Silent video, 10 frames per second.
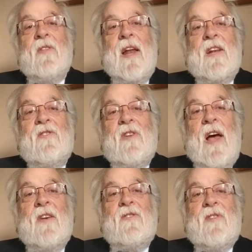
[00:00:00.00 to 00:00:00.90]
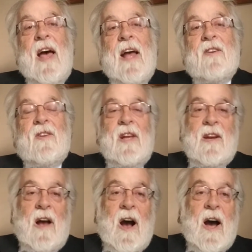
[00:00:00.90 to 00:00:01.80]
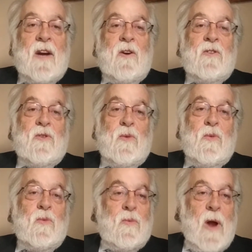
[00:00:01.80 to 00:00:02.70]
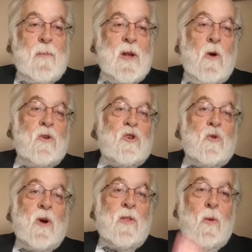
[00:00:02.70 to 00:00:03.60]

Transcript: that it says that in honor to Rabbi Yoshua,